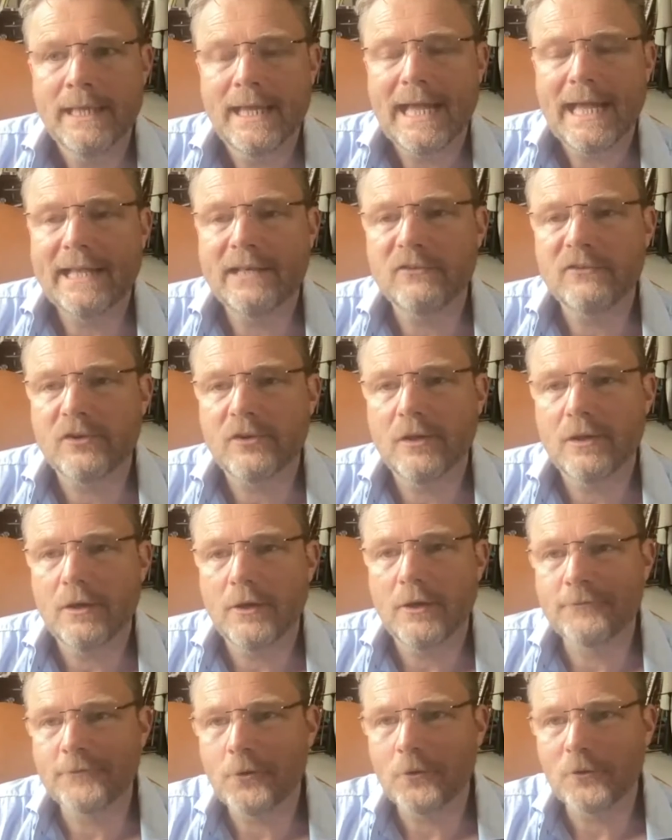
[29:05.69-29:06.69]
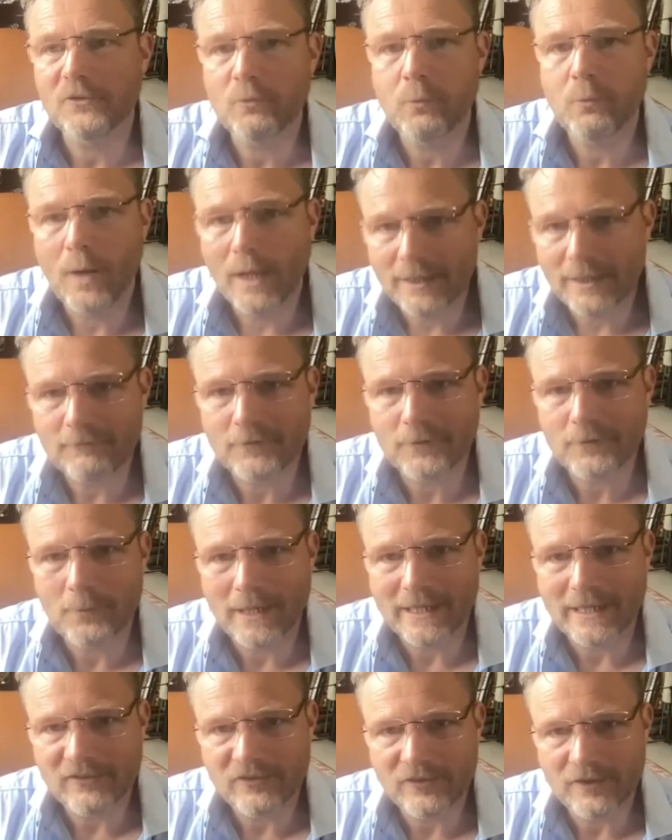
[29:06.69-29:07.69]
And of course, one of the
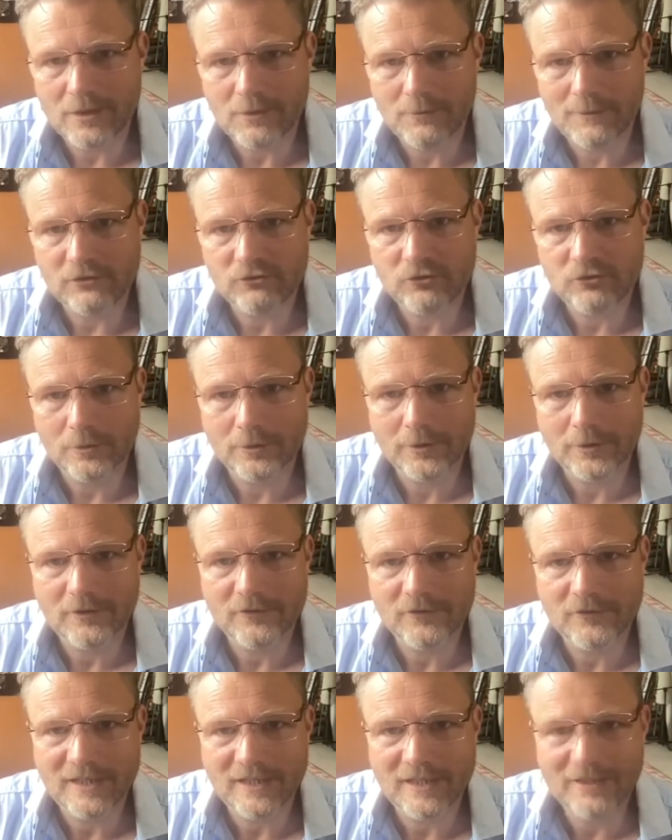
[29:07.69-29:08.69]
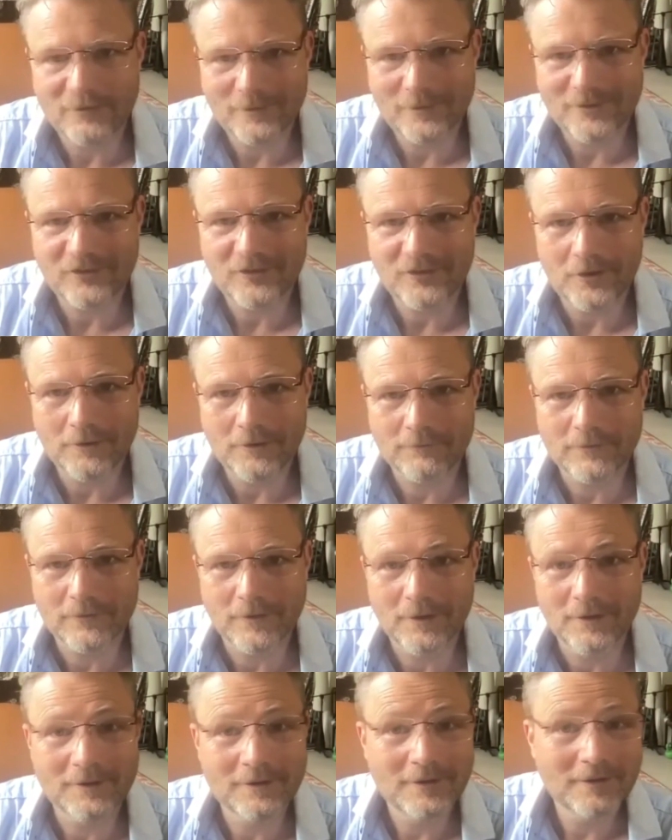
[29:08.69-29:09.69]
ways that you ensure the continuance of
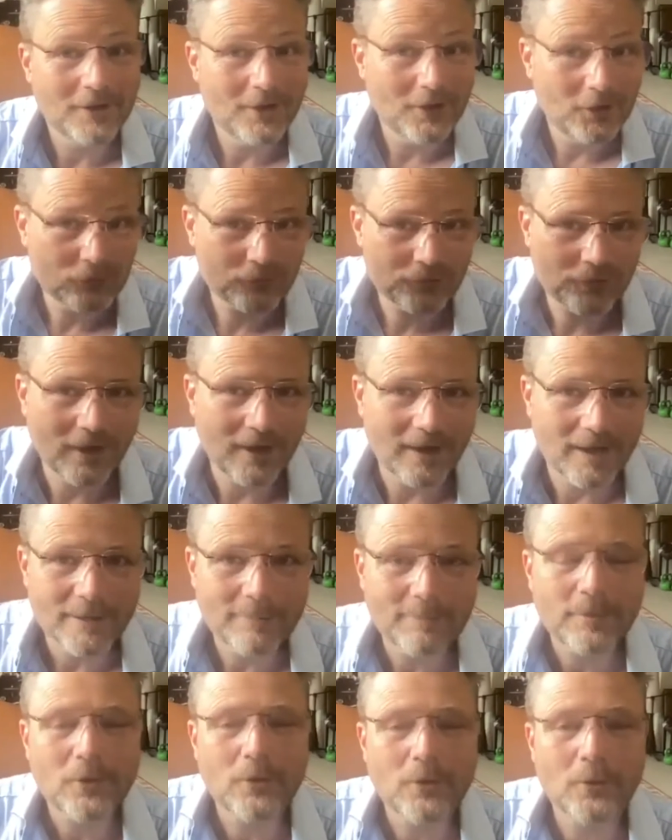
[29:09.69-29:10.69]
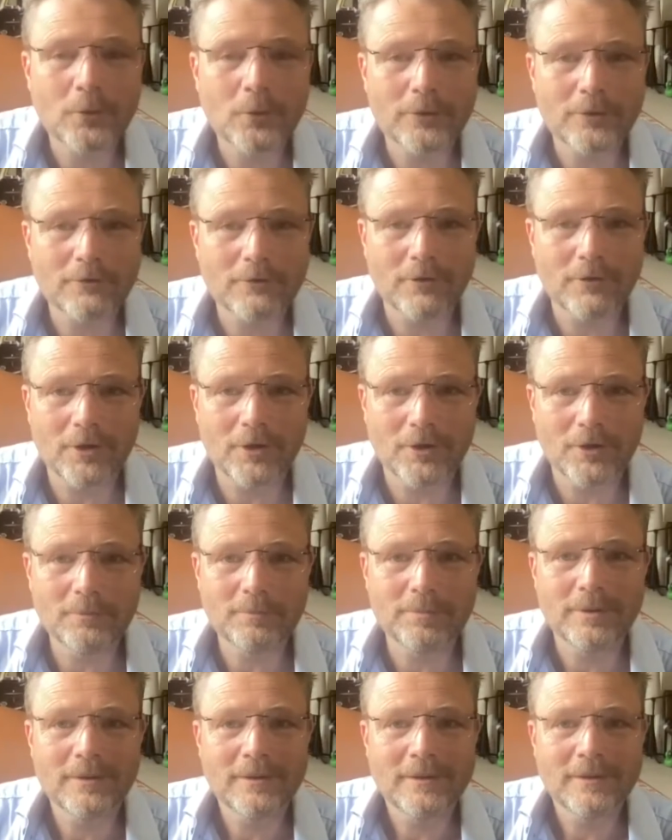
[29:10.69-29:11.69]
the tribe or the group
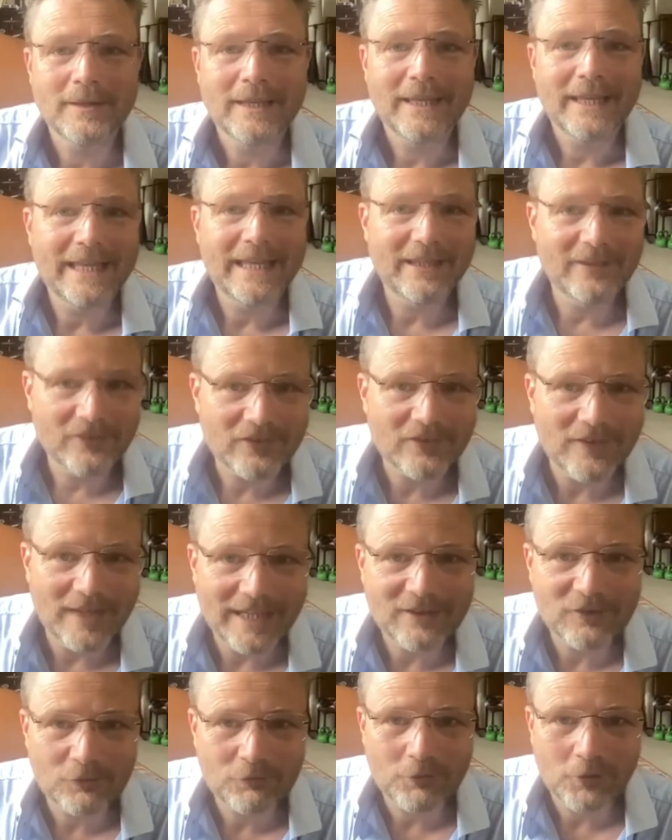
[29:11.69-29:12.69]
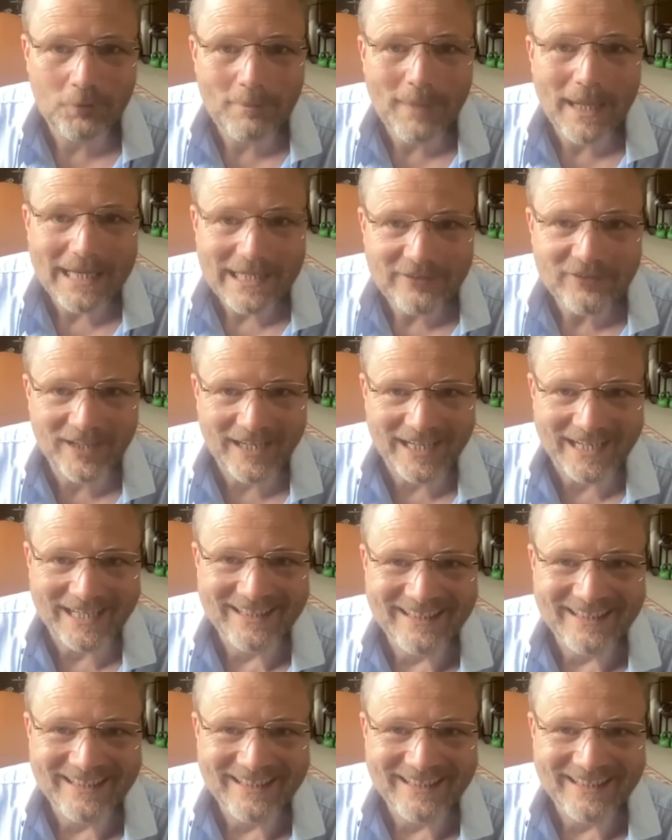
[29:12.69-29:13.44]
is is through mating,